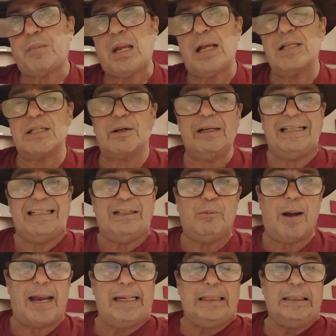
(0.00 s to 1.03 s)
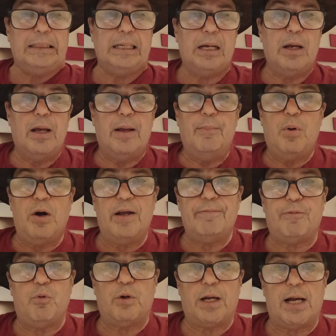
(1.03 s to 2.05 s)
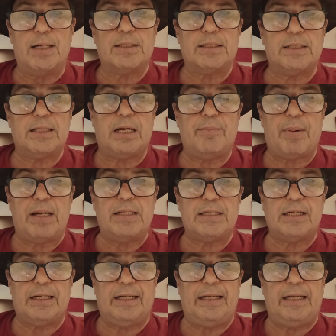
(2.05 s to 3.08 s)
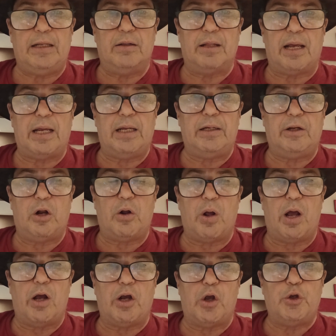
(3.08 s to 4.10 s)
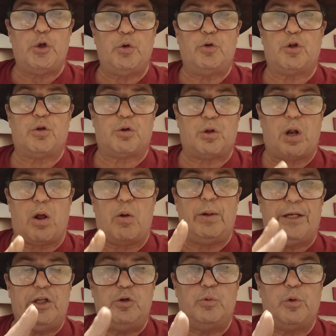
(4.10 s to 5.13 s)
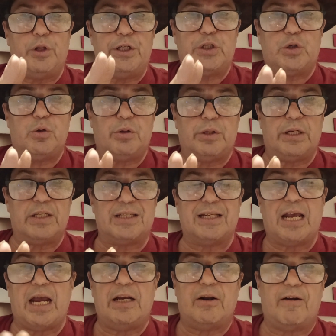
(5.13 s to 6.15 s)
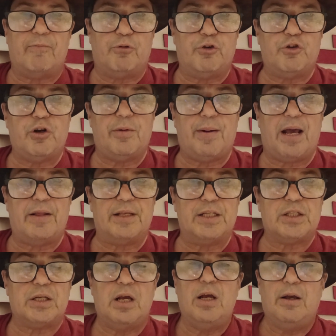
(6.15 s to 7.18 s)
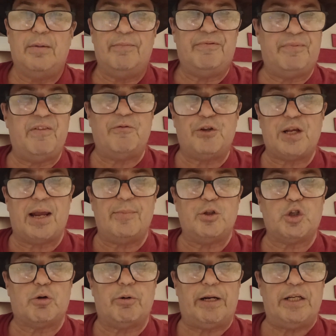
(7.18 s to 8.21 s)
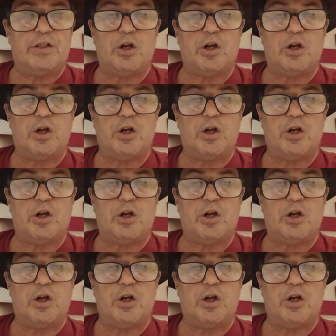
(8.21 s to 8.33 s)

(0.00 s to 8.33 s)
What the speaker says: So anyway, my forecast is that basically I'll end with these two things. Again, I've written about this for Sanders Creeks.